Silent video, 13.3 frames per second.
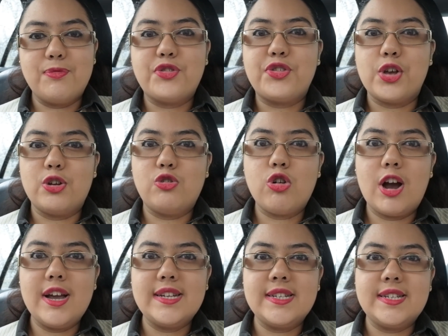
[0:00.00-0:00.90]
So
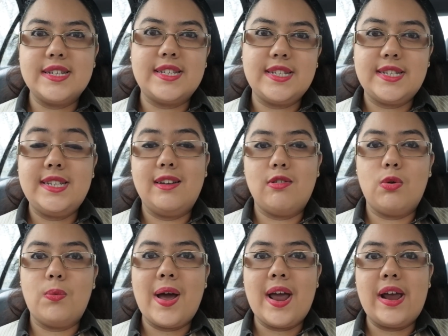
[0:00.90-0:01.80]
try and steer
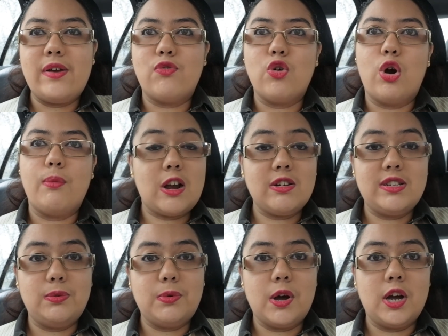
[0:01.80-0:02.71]
away from
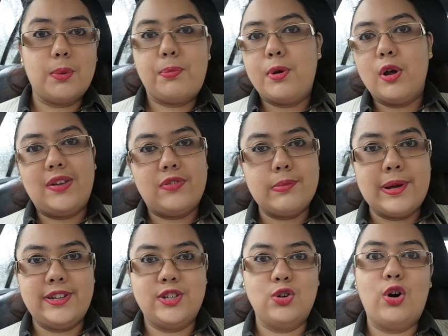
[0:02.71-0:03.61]
charity work purely for
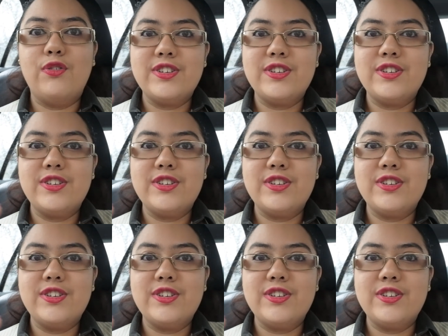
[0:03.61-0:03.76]
medicine.